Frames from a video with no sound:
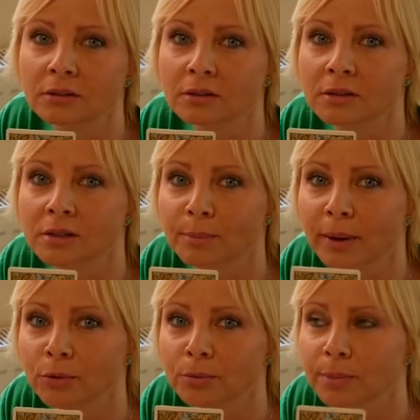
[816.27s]
It's
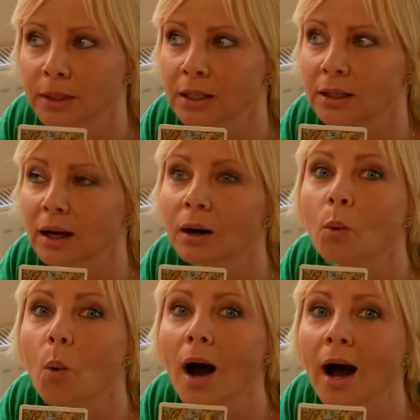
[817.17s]
about being
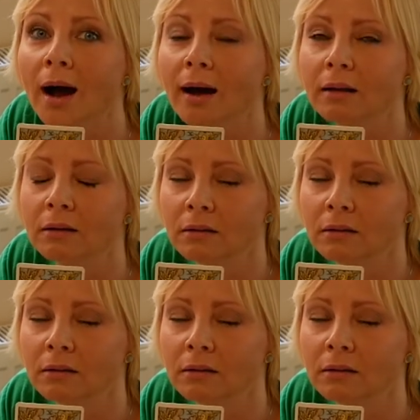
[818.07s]
aware